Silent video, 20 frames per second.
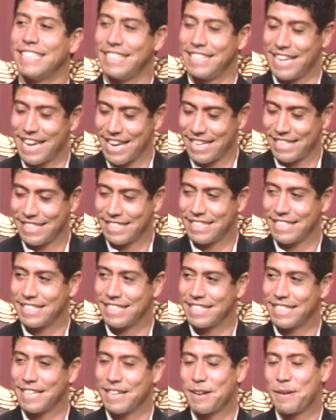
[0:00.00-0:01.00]
come.
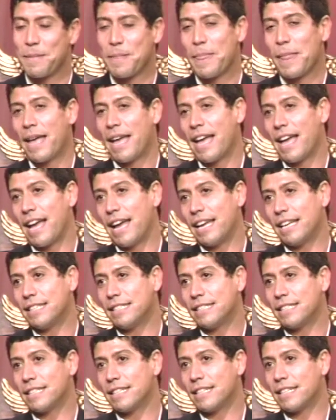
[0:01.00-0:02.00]
yes.
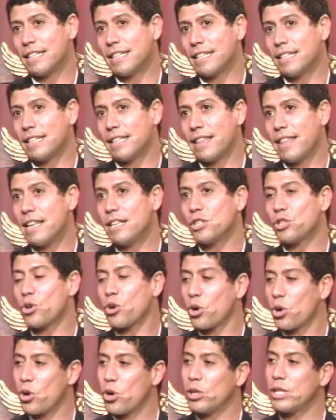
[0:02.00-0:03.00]
And uh, then
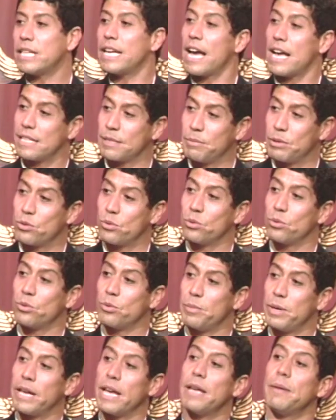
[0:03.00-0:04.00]
Jean-Claude, he asked me to
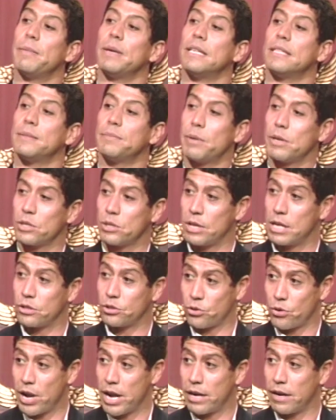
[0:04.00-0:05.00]
become his personal
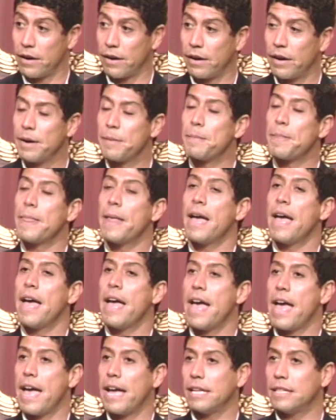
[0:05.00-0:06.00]
trainer
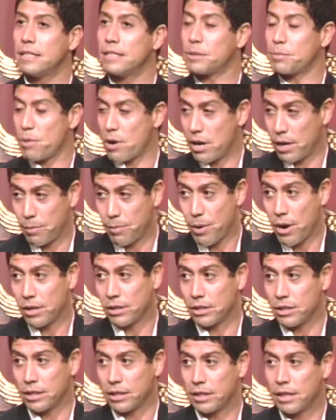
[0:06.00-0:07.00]
and sparring
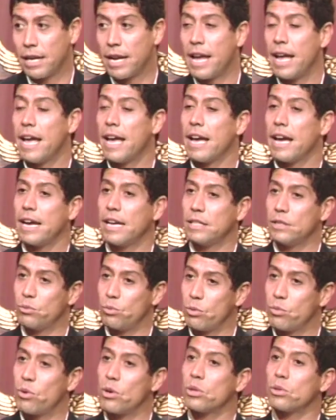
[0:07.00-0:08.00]
partner. And
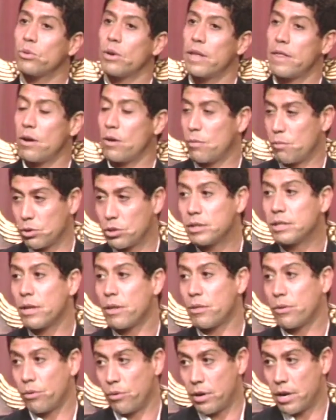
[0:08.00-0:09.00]
we worked together almost
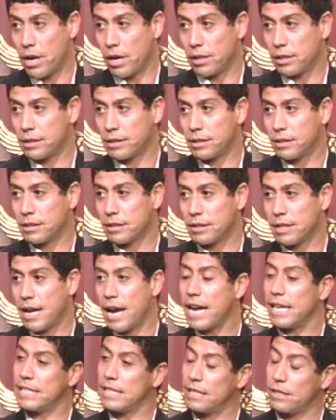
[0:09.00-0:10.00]
three years.
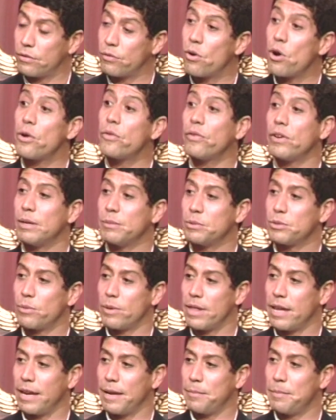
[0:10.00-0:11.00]
I did four films
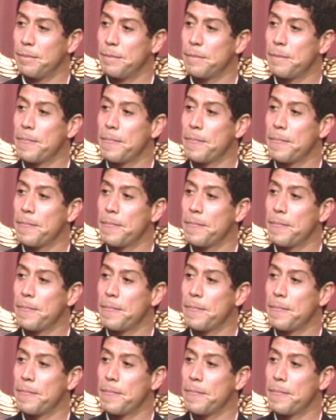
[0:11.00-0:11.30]
with him.